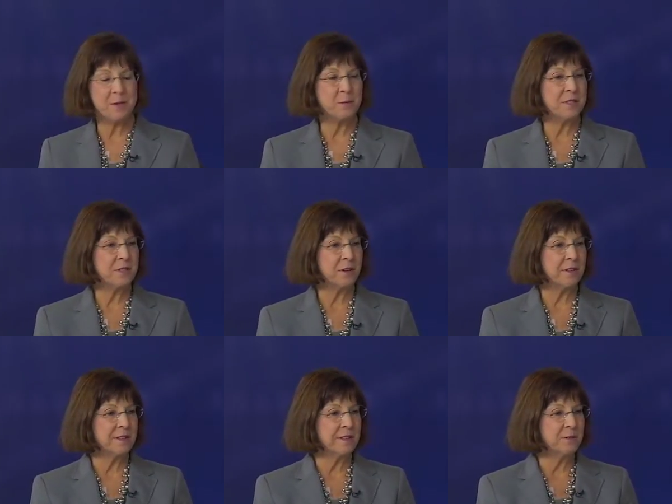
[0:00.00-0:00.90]
that we
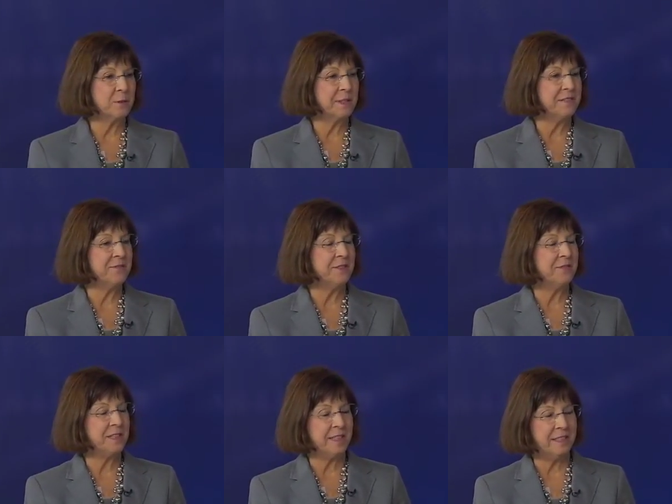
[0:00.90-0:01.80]
started in
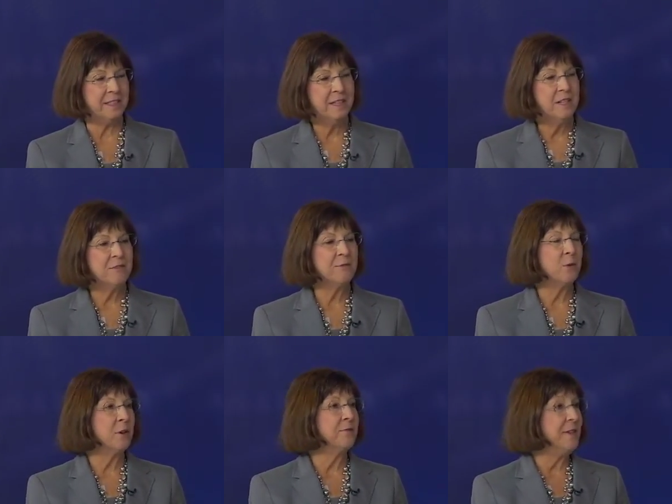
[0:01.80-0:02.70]
2015
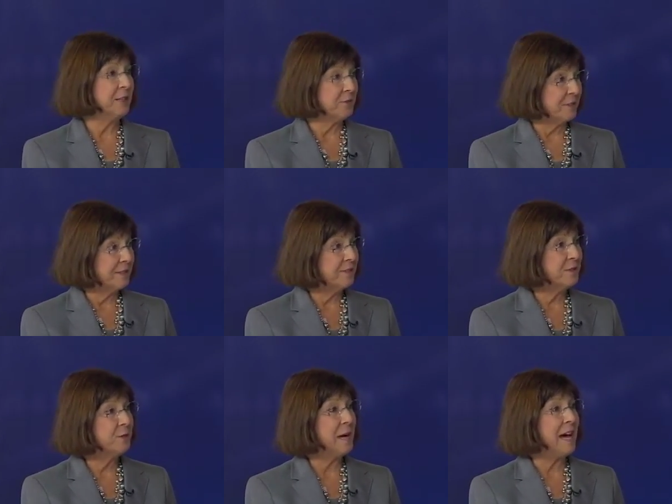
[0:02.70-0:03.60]
for veterans
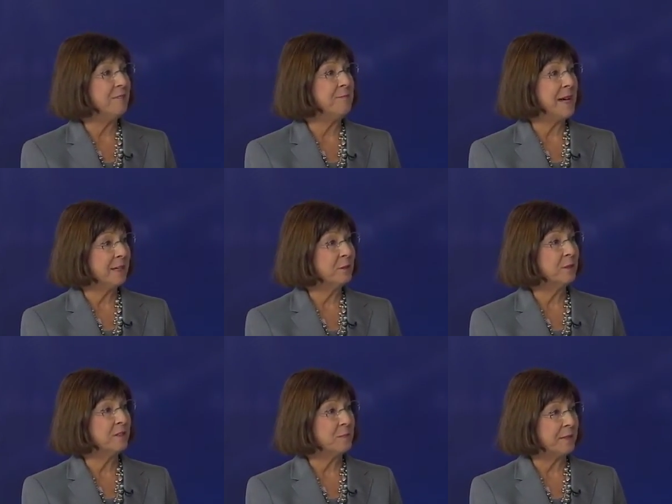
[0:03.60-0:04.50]
who have
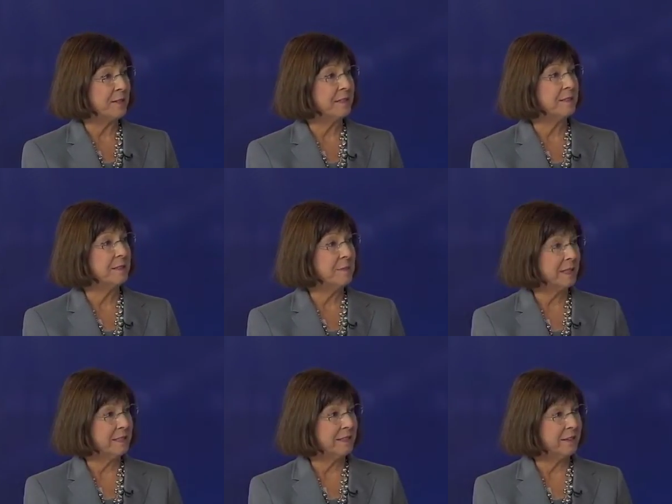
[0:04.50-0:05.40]
medical experience in the
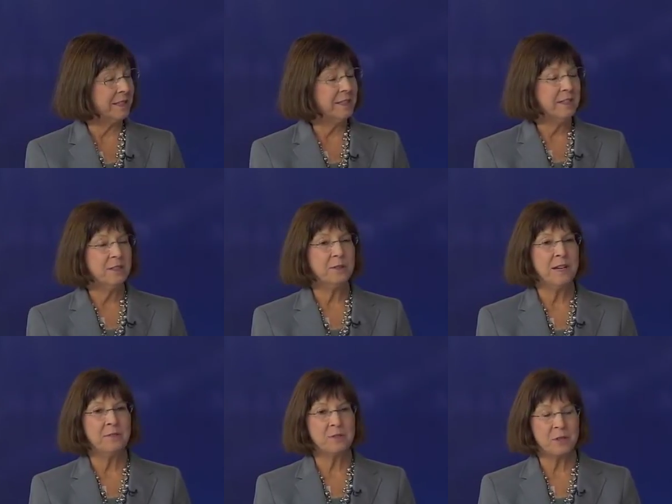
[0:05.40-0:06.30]
military, who
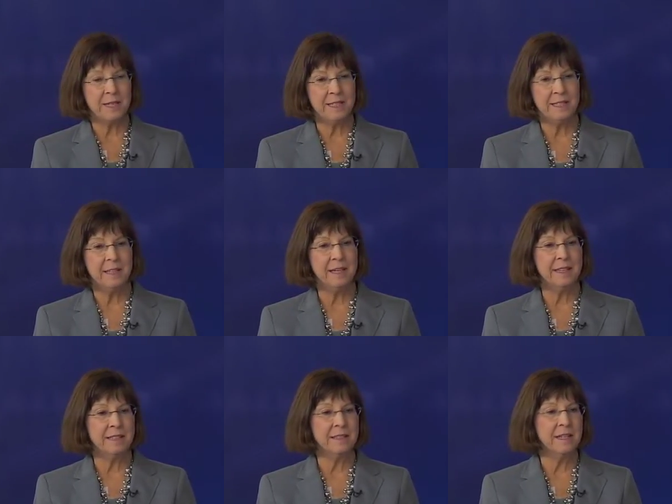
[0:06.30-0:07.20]
have training
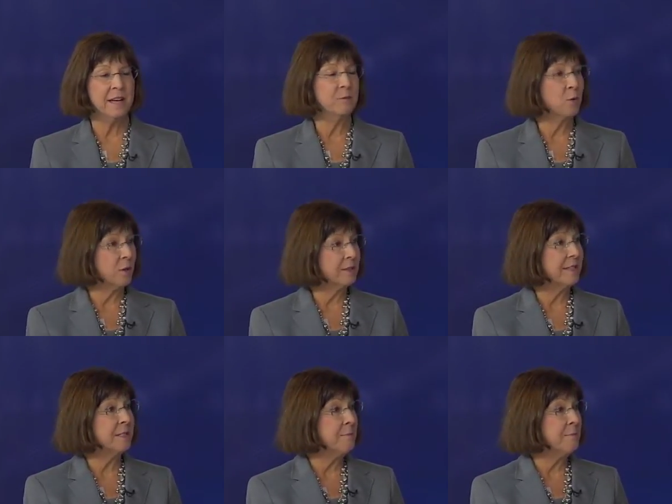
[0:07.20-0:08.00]
and have worked as